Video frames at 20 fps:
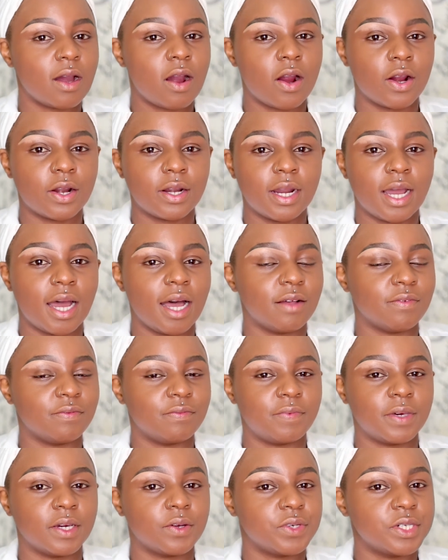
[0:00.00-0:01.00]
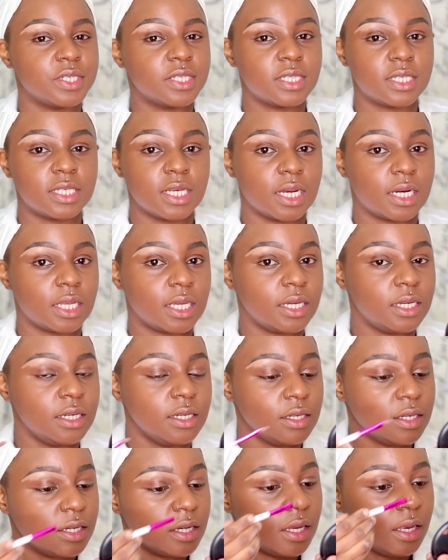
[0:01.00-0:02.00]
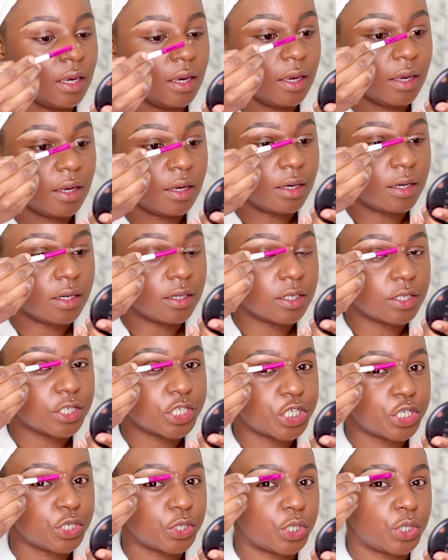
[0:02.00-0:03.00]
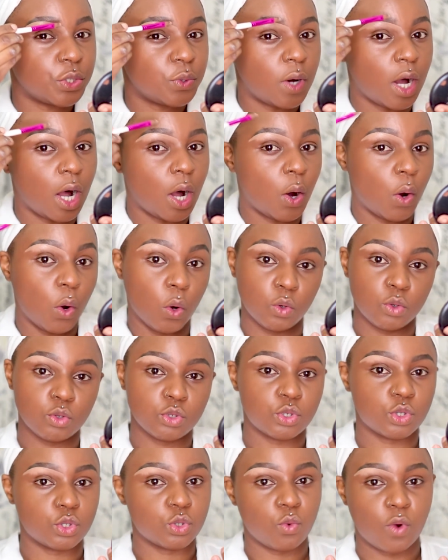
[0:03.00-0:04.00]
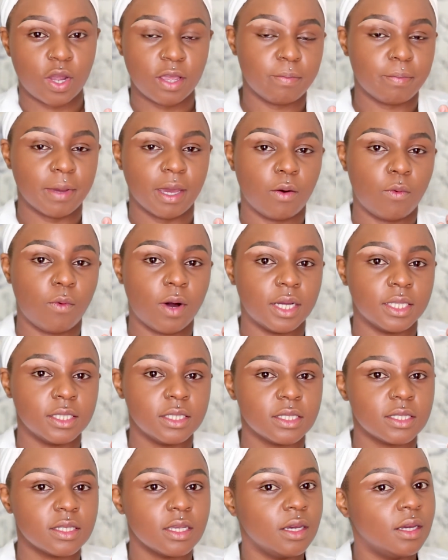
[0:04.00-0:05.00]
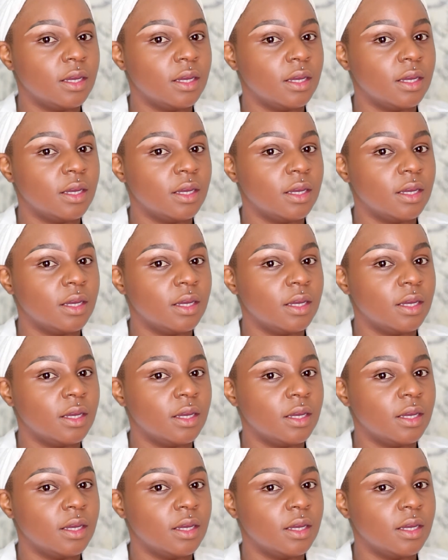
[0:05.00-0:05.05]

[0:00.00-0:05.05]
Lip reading: are not very steady to do a whole swipe at once,